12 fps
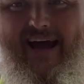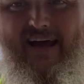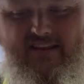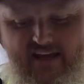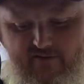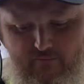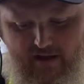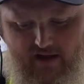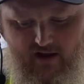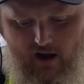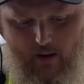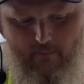and leave me a
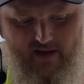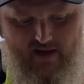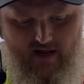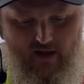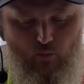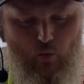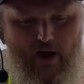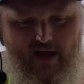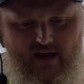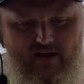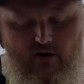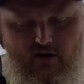comment and
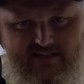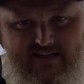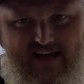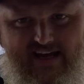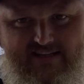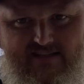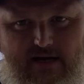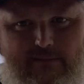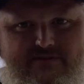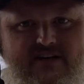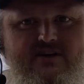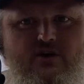weigh in on today's
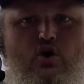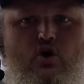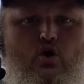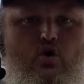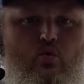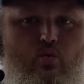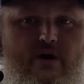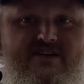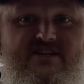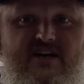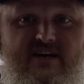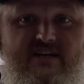subject,
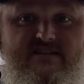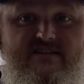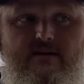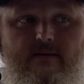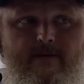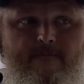which is,